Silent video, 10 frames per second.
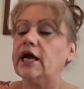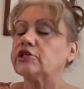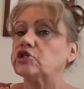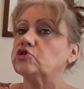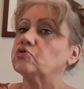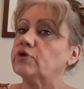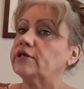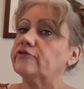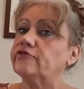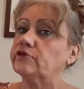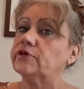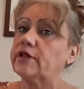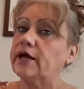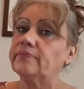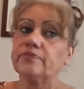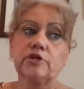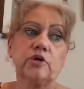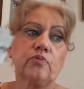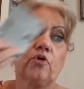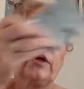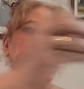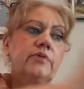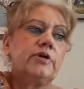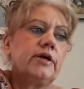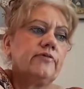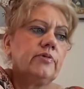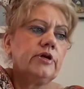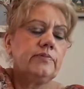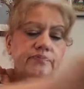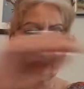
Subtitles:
I just don't like the feeling of that, so I'll pop that in a wee giveaway.